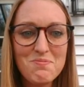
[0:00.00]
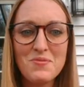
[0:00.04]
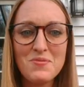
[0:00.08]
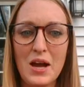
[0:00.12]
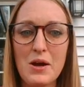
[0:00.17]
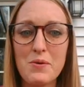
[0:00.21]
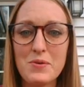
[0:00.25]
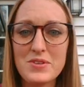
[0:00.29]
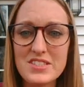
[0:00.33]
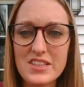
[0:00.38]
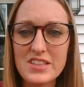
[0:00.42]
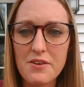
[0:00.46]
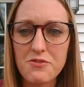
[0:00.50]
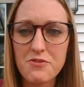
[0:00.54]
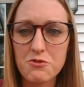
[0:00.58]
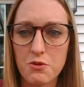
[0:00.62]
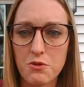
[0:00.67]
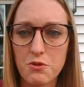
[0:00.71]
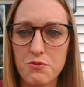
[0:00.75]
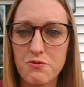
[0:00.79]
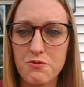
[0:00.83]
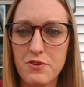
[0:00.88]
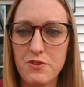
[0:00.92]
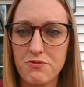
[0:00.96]
I was left
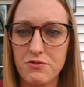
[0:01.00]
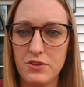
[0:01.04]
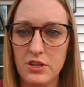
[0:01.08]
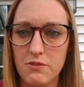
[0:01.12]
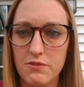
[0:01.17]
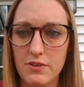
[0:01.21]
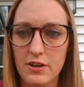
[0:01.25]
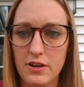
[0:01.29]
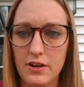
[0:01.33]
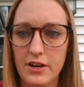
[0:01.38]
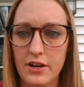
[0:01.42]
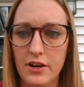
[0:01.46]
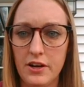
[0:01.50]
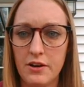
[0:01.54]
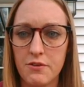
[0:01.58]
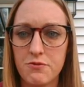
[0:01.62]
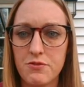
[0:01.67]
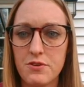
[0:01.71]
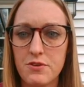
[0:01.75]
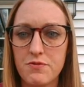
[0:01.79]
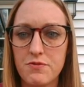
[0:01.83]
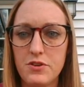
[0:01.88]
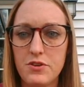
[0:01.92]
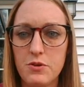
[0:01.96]
with 50. Very good.
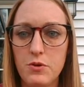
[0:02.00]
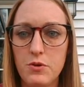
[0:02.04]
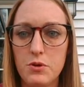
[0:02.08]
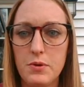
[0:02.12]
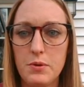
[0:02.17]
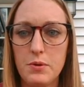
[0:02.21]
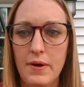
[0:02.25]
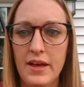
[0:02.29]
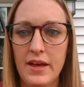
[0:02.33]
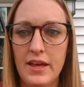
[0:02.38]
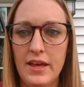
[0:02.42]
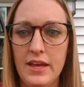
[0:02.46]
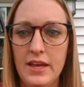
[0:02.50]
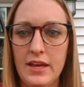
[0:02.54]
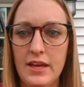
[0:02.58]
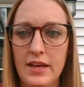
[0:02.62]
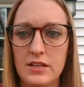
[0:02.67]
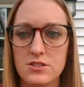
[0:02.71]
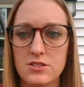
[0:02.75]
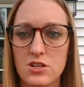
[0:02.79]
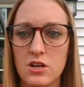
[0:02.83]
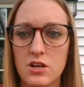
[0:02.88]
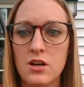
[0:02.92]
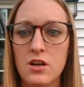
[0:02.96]
50 would be my
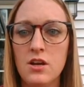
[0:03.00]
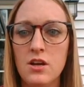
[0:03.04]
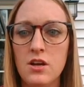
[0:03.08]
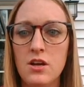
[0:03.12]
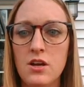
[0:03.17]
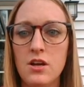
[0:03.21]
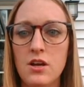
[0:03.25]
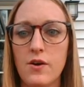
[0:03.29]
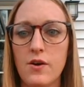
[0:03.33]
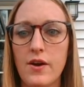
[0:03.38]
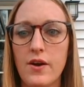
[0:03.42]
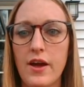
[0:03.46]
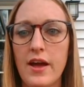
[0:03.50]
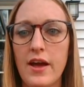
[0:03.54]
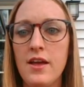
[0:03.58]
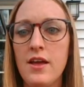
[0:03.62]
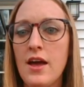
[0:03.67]
answer, okay?